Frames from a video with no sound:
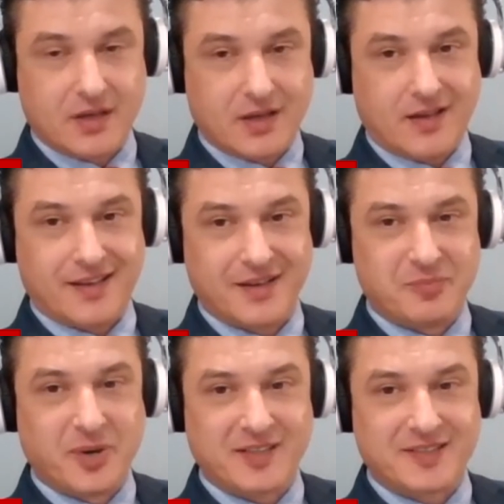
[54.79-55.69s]

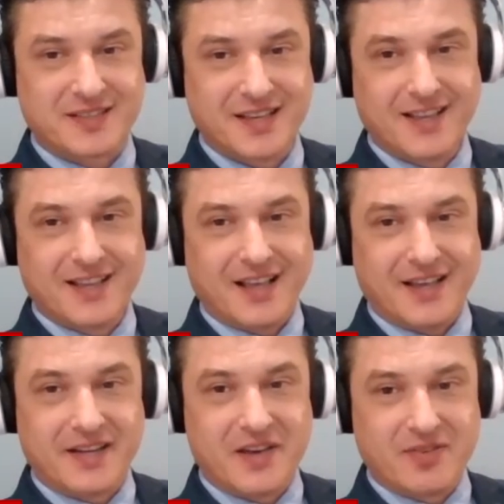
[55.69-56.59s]
but
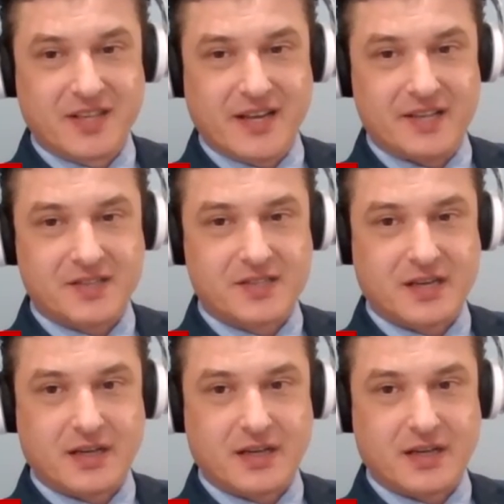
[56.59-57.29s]
nevertheless,